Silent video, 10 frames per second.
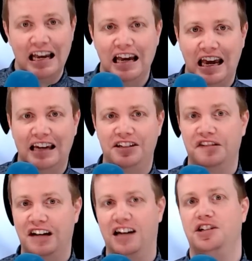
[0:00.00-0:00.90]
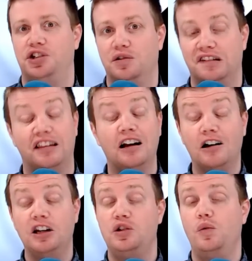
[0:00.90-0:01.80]
And it just kind of shows that they're going
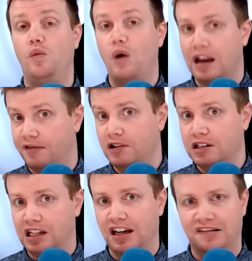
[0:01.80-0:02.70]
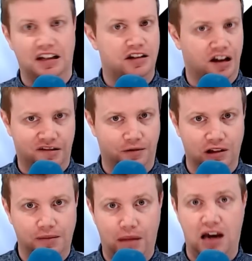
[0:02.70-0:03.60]
to do whatever it takes, it doesn't really
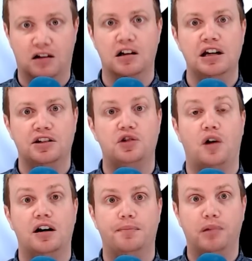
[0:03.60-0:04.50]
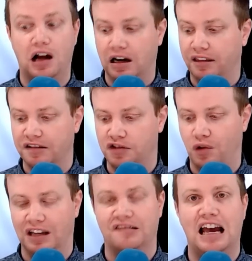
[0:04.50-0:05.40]
matter, to try to block this
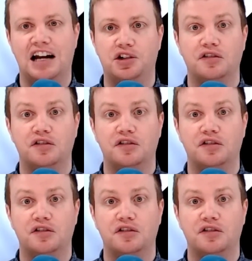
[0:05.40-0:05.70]
transaction.